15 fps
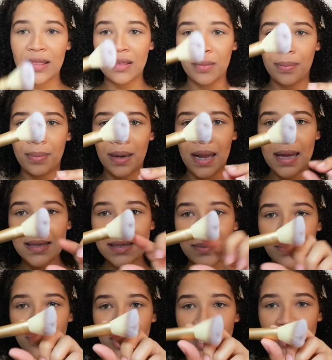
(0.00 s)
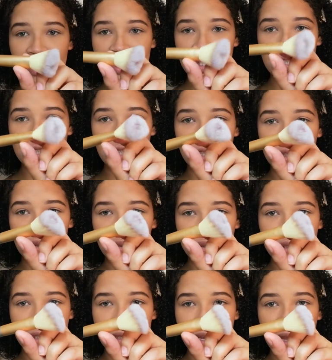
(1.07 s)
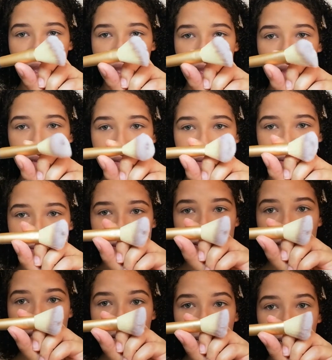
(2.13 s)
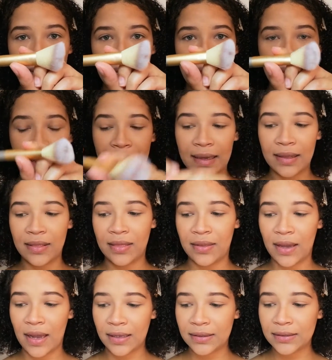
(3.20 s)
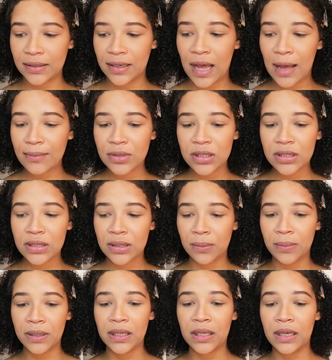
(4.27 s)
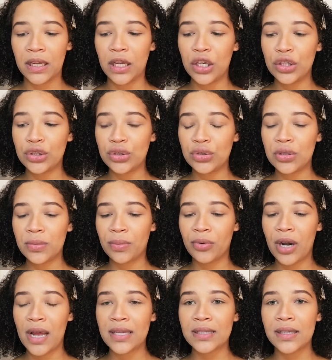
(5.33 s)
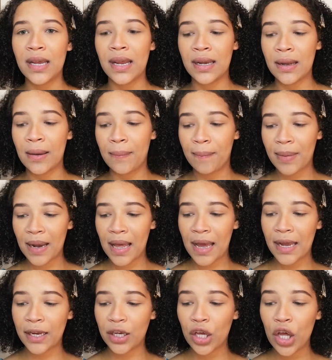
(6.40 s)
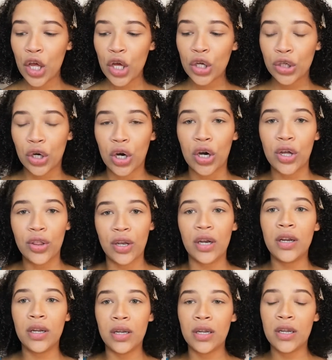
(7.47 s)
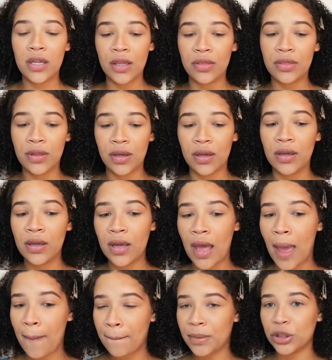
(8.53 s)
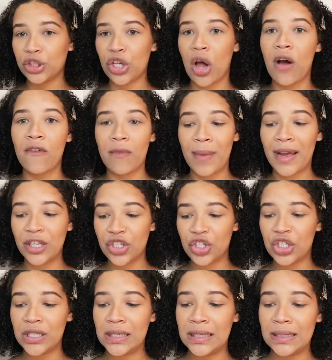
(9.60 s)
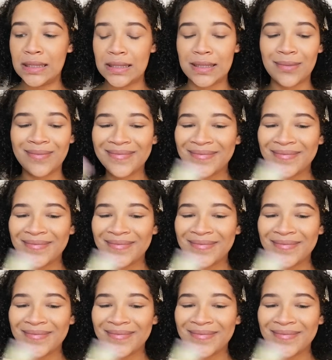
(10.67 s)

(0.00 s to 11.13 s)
the blush brush is usually angled like that, and I'm just dipping it into the brush and applied on the apples of my cheeks.